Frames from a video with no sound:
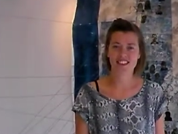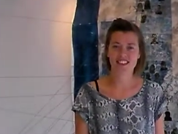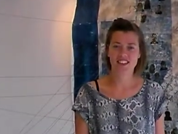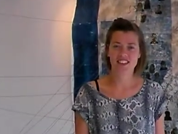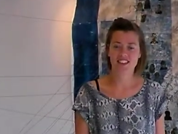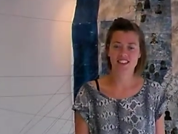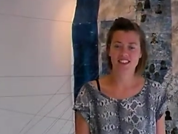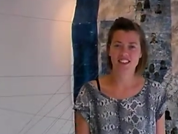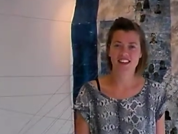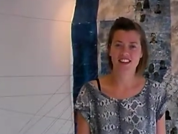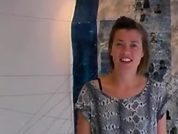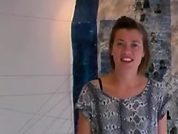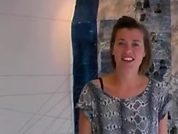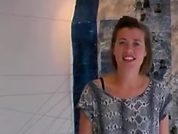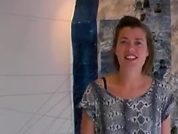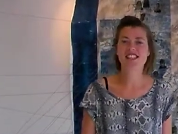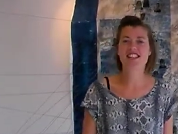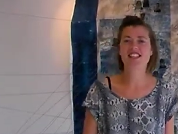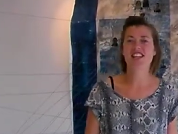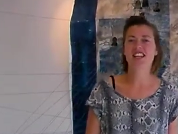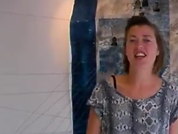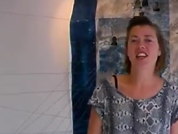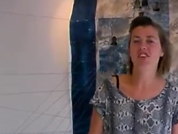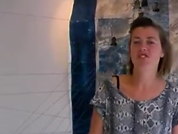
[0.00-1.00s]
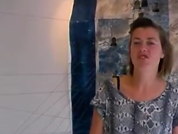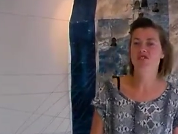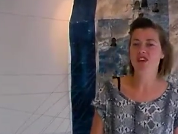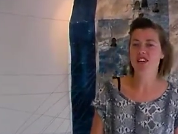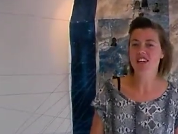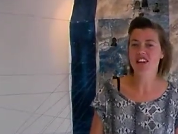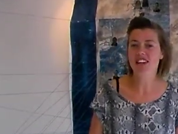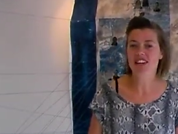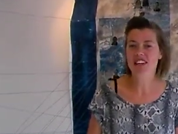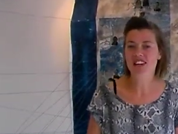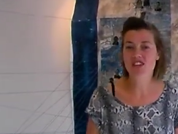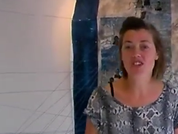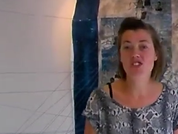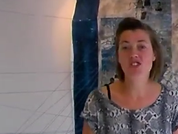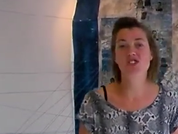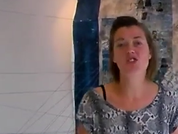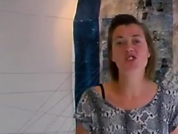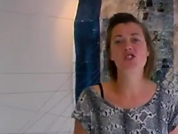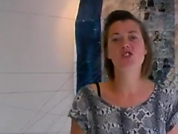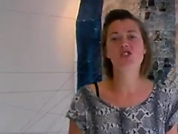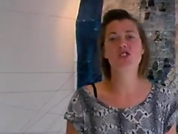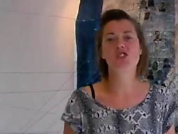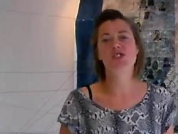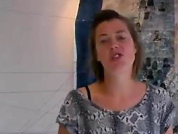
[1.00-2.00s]
Hi there. So let me
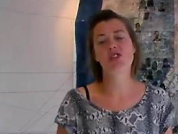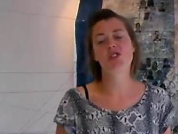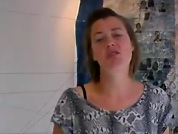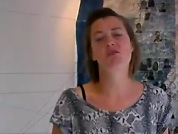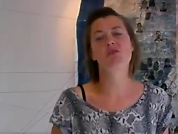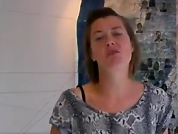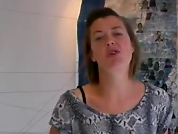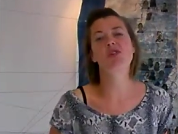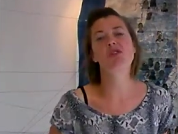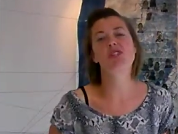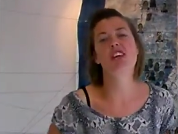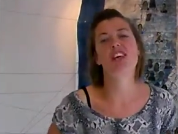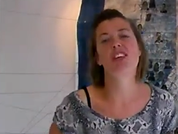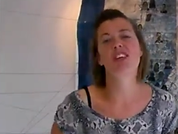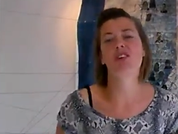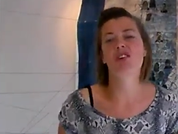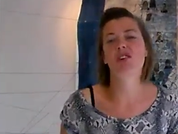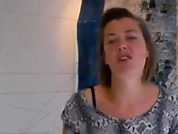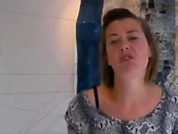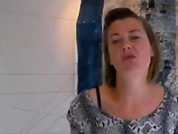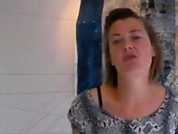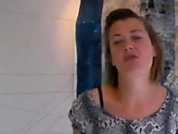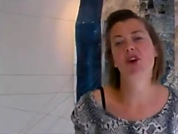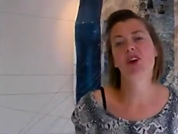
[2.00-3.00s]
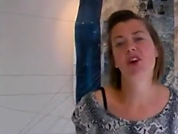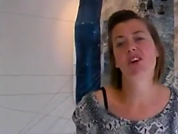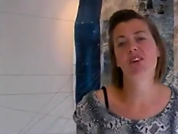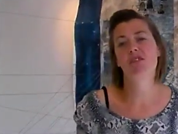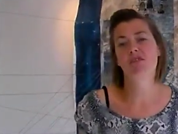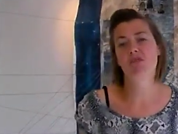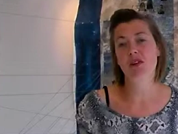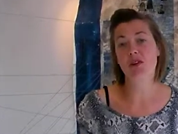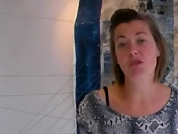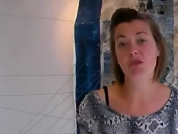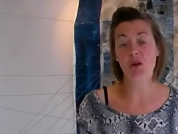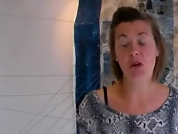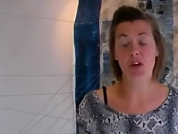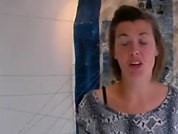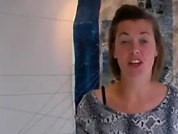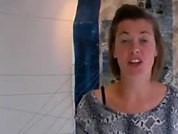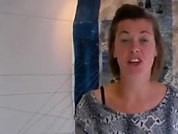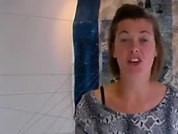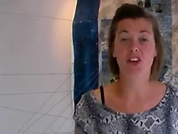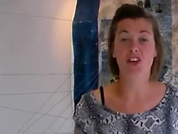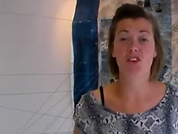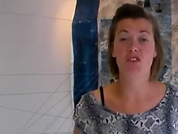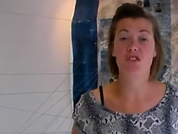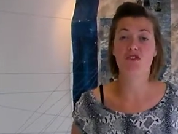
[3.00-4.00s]
introduce you to the project that we've been
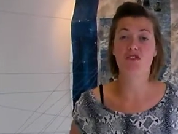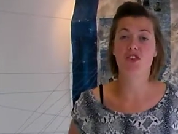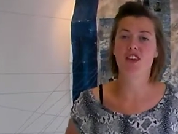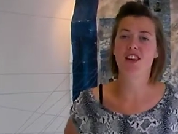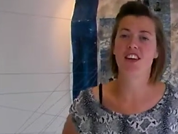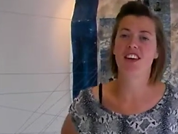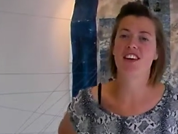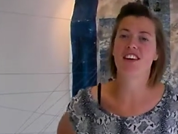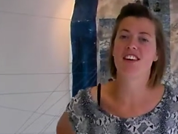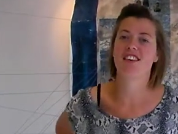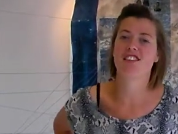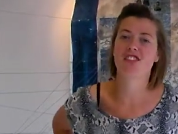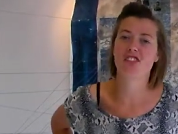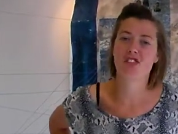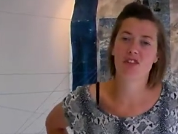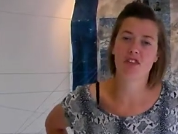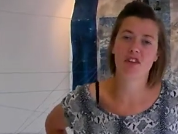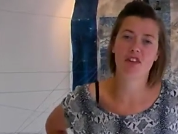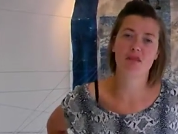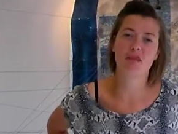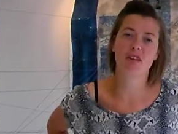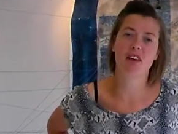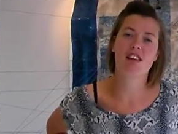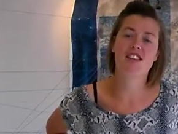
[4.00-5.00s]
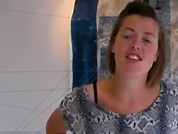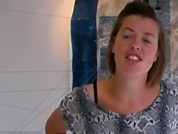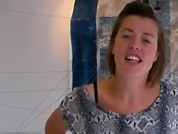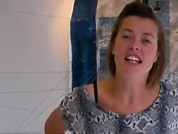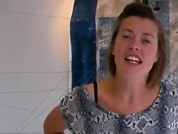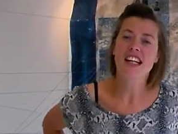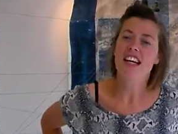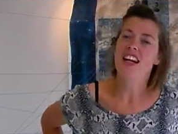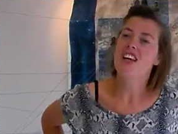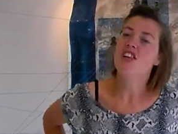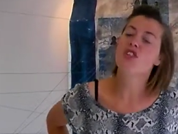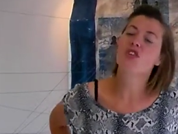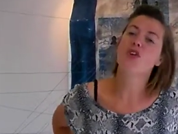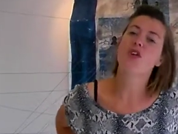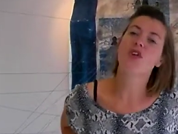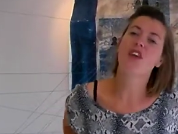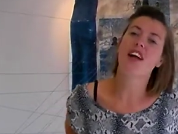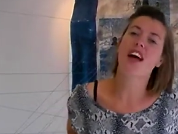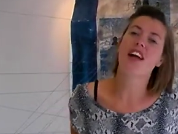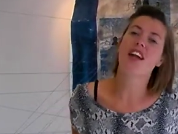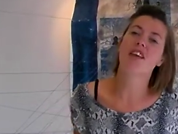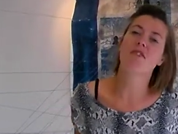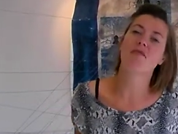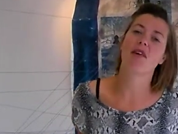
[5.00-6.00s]
working on for the last 3 months. It's called
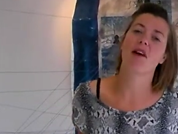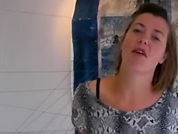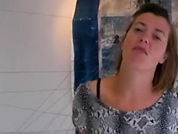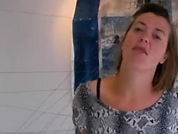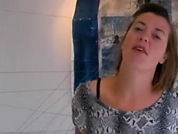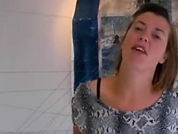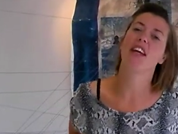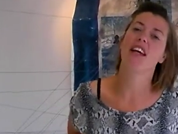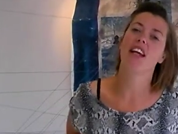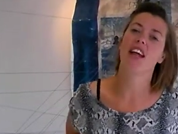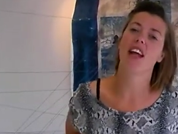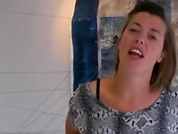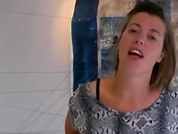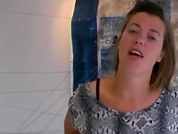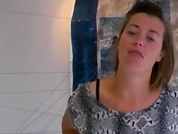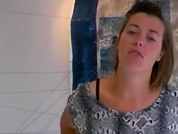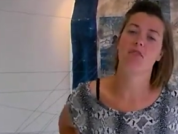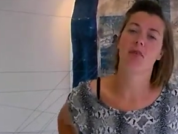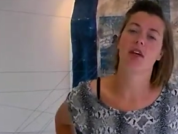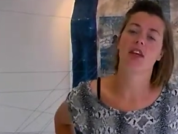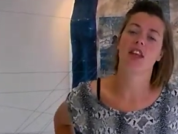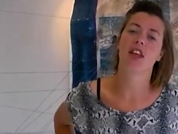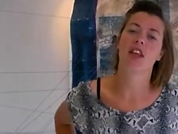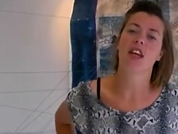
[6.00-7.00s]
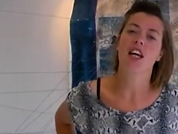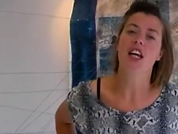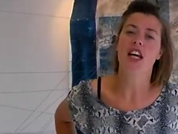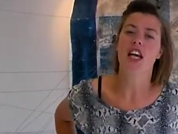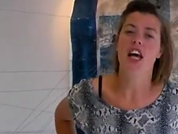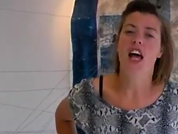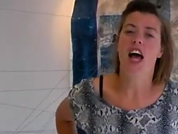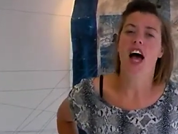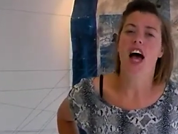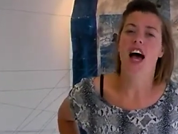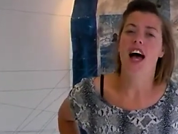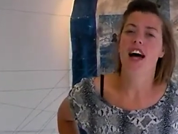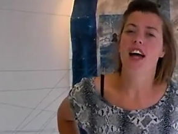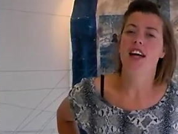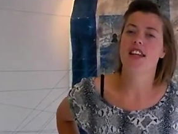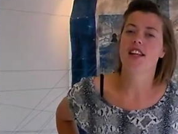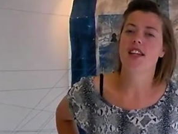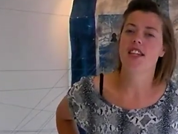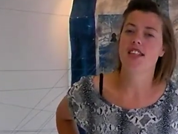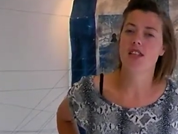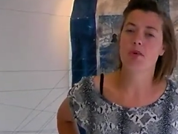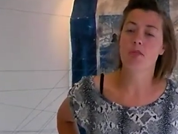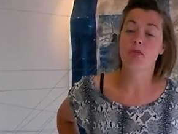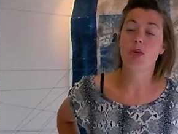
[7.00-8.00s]
Animapping Lambeth, and
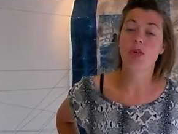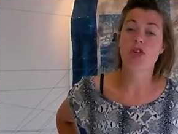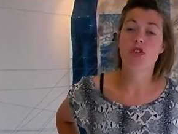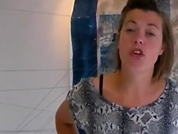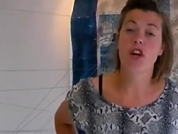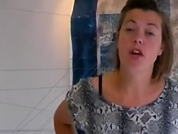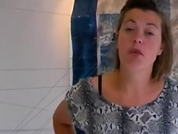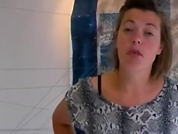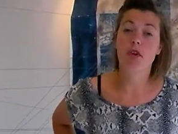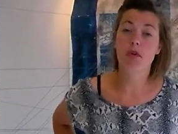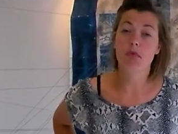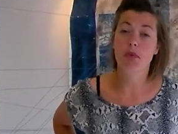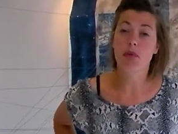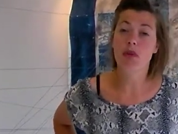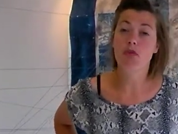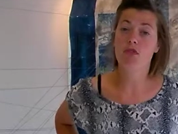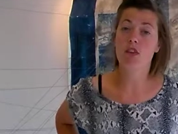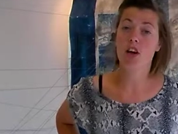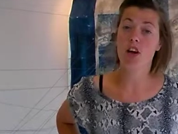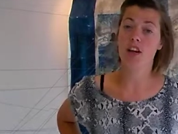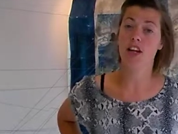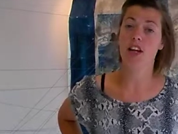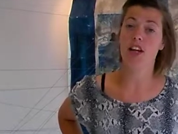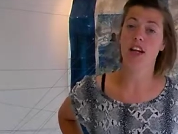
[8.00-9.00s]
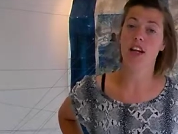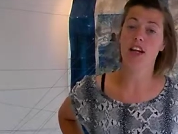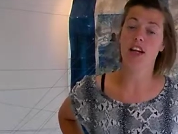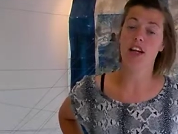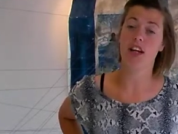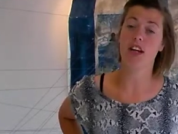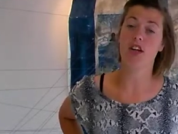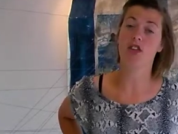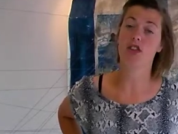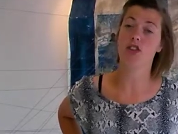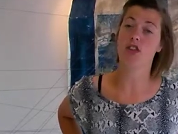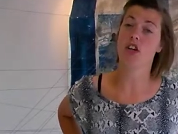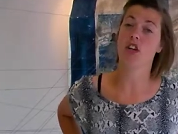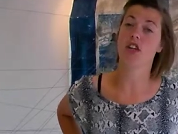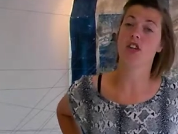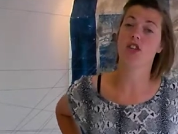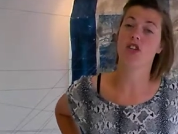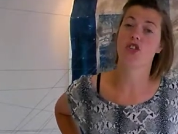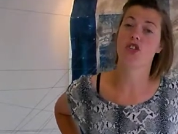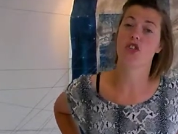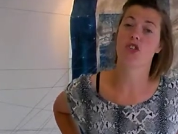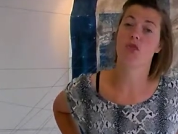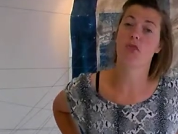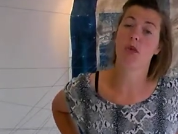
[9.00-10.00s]
it's a project we've been running in
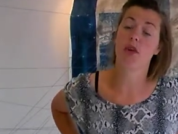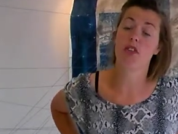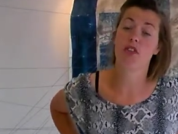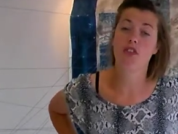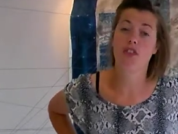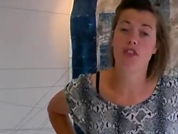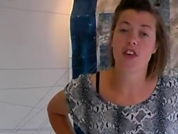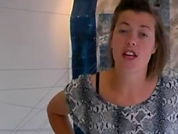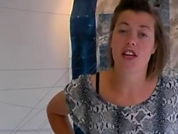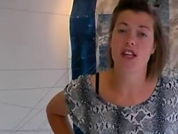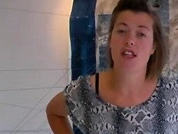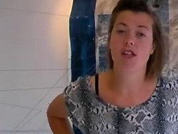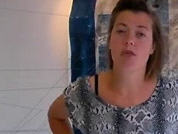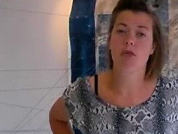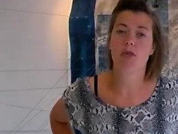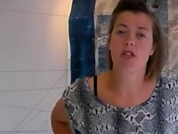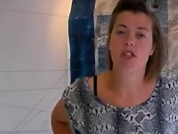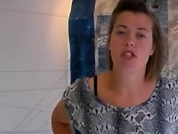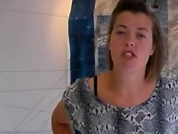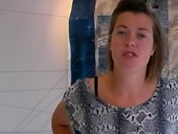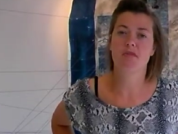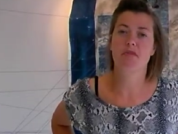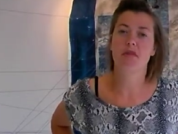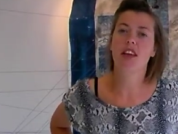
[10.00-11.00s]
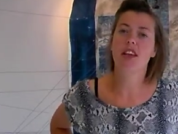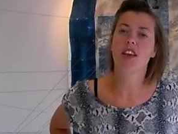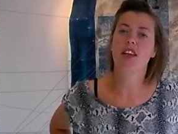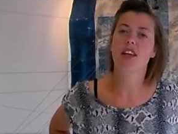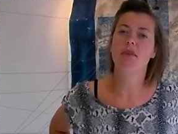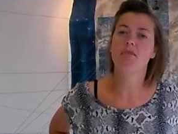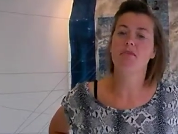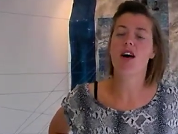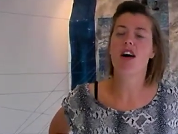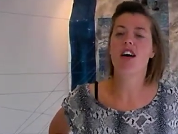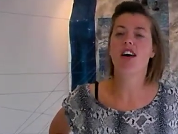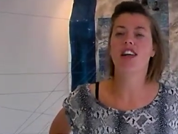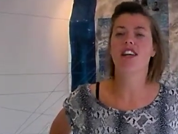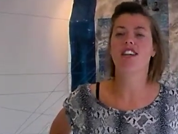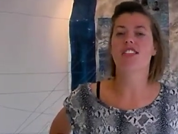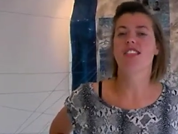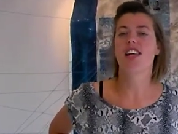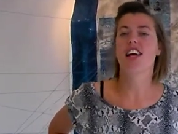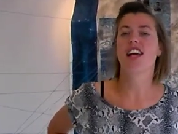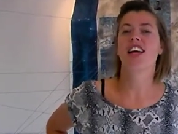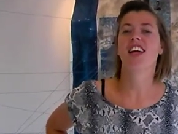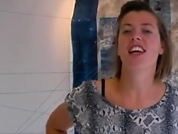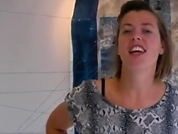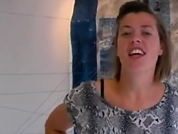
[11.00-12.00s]
conjunction with Feast, which is a monthly market day,